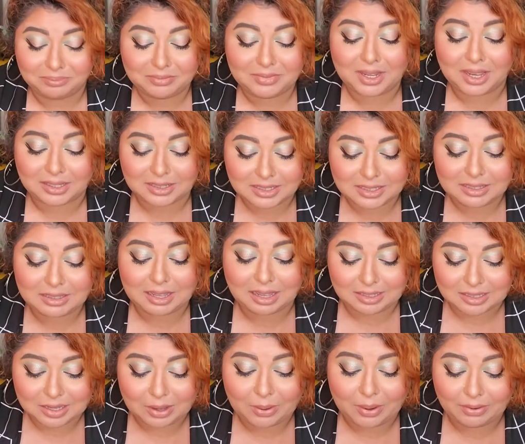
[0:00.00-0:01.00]
That's,
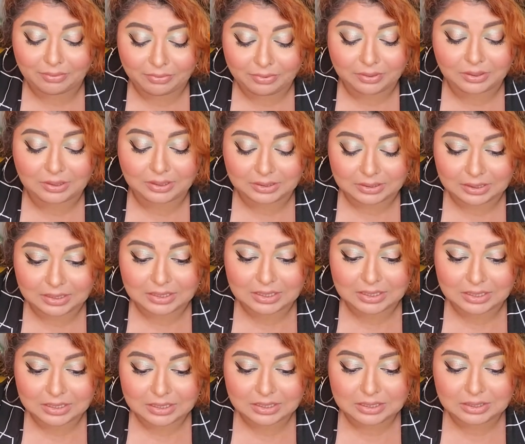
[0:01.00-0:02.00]
that's how I feel in
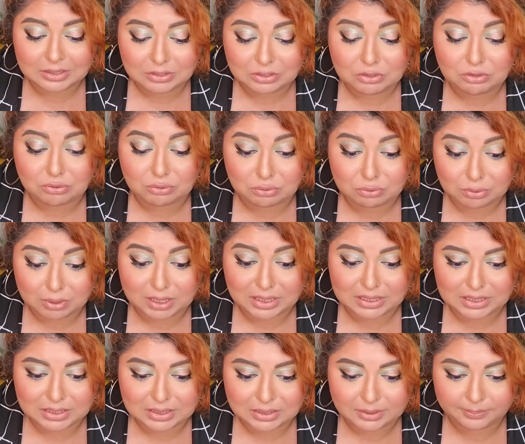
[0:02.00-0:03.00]
this
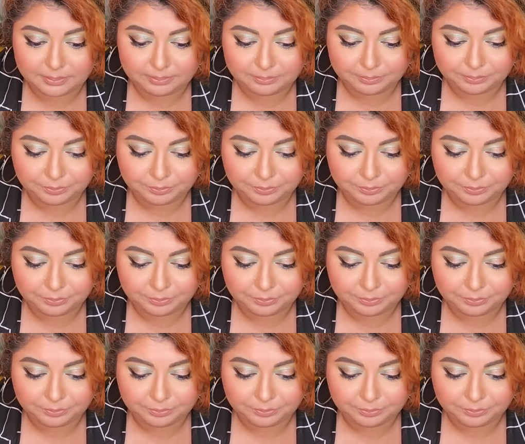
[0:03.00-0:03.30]
dress.